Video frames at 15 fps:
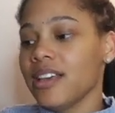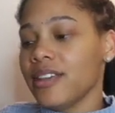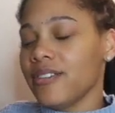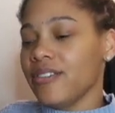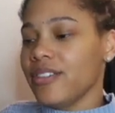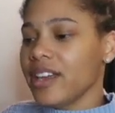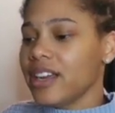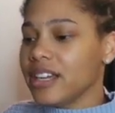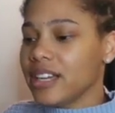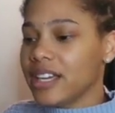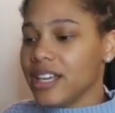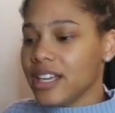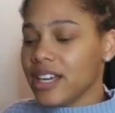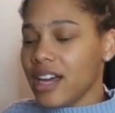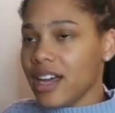
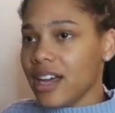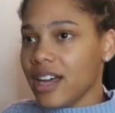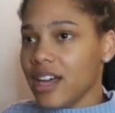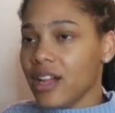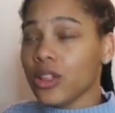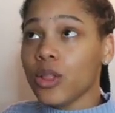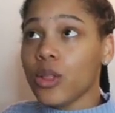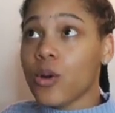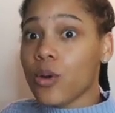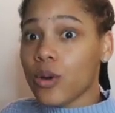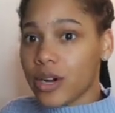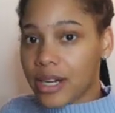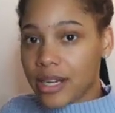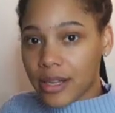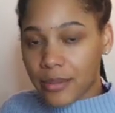very
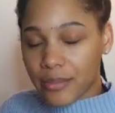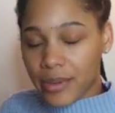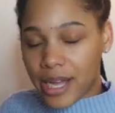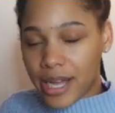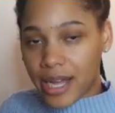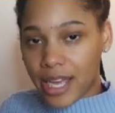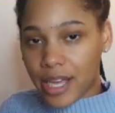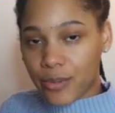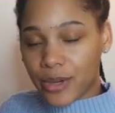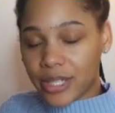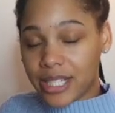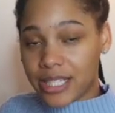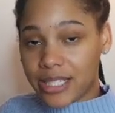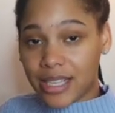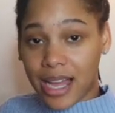allured by
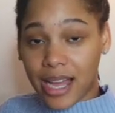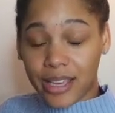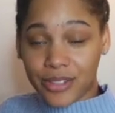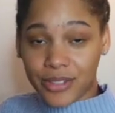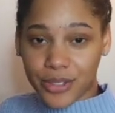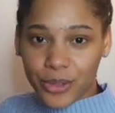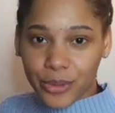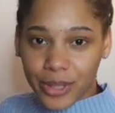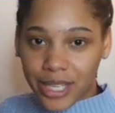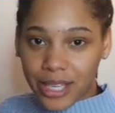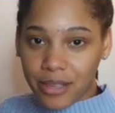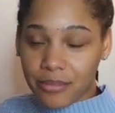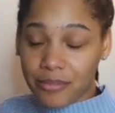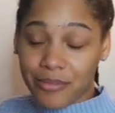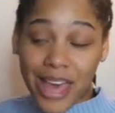what this guy is
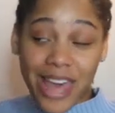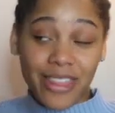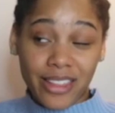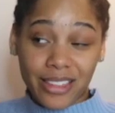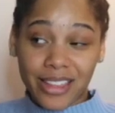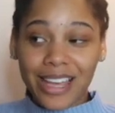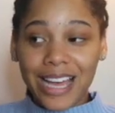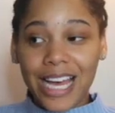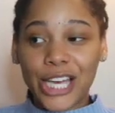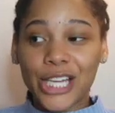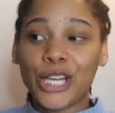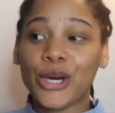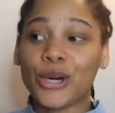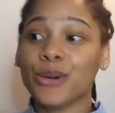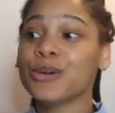doing. I think the guy
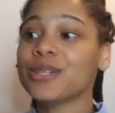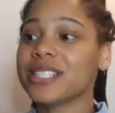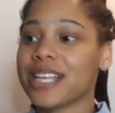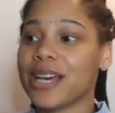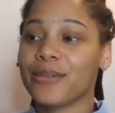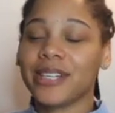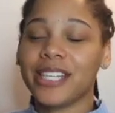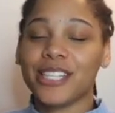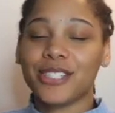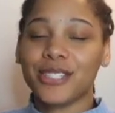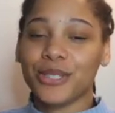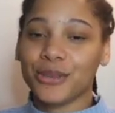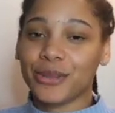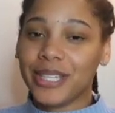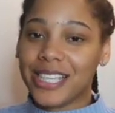knows that what he's
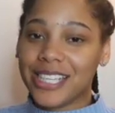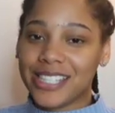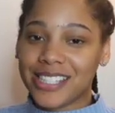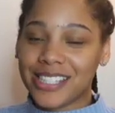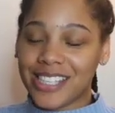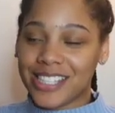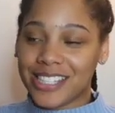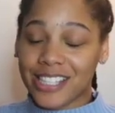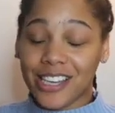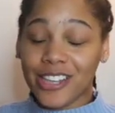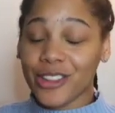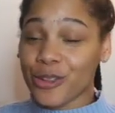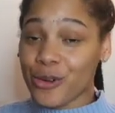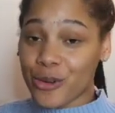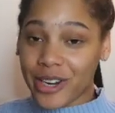doing is
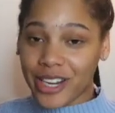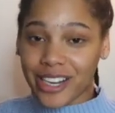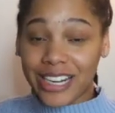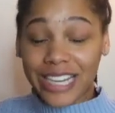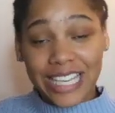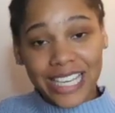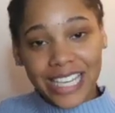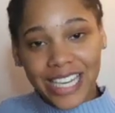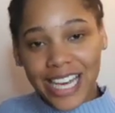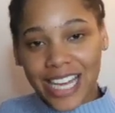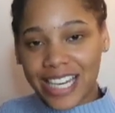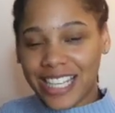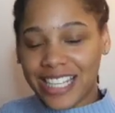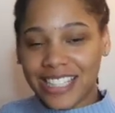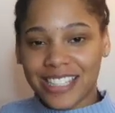alluring her in,
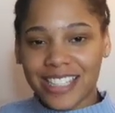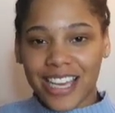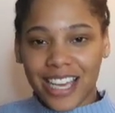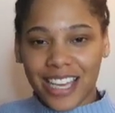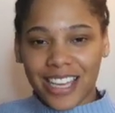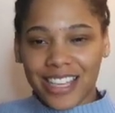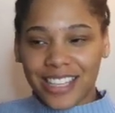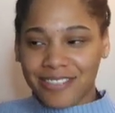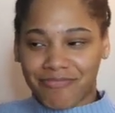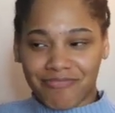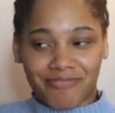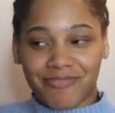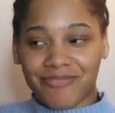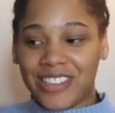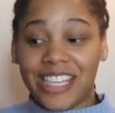and he's
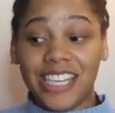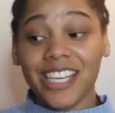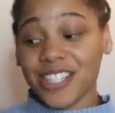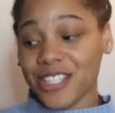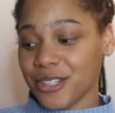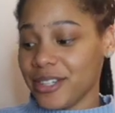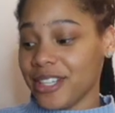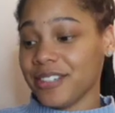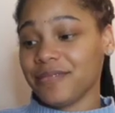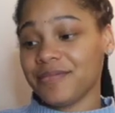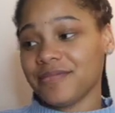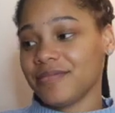feeding into it.